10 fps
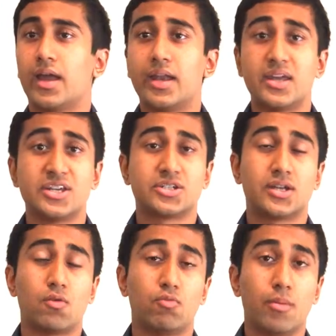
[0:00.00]
It
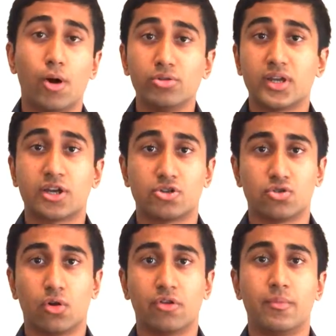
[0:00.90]
is remotely
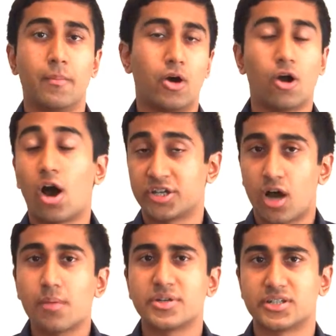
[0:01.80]
controlled or
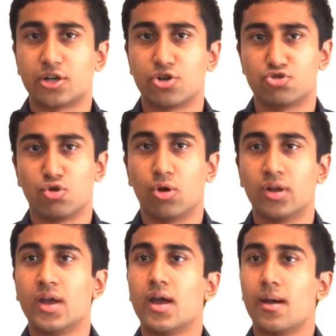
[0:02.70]
autonomously
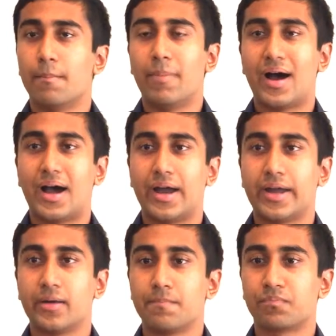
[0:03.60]
controlled
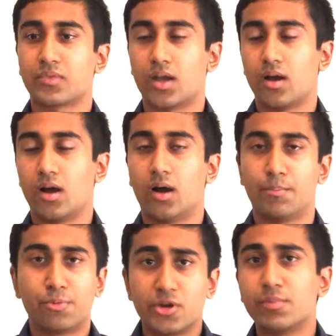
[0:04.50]
by
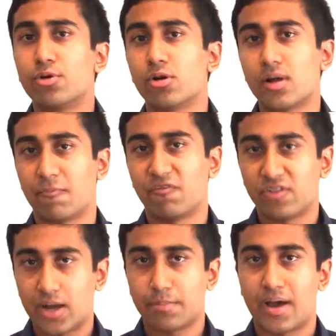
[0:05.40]
pre-programmed
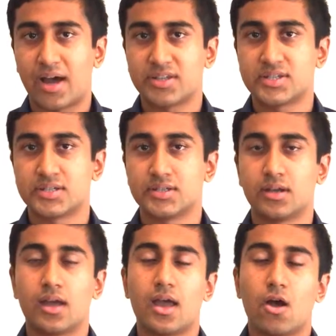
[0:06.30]
flight paths.
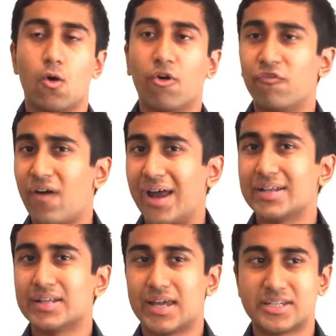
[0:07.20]
Or
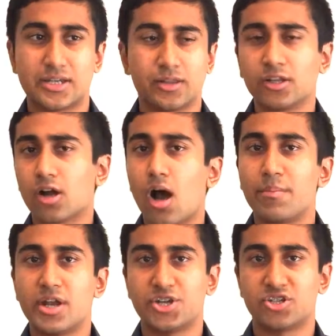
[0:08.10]
finally, it's a little
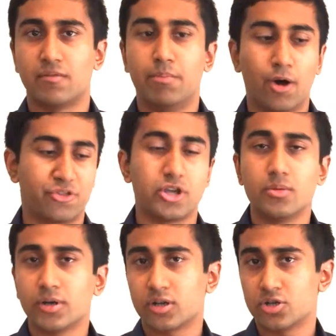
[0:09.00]
combination of both,
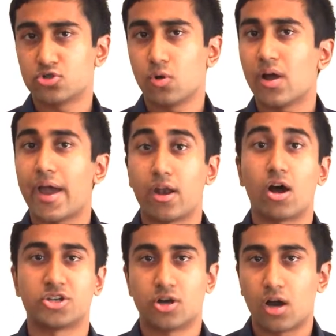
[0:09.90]
human control and
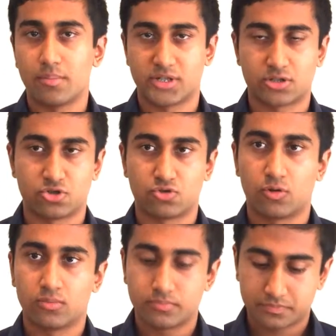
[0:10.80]
autonomous
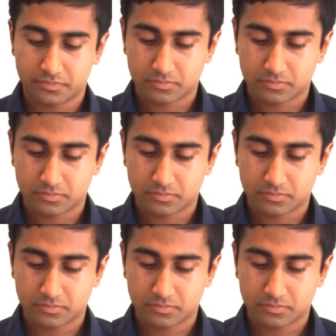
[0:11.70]
control.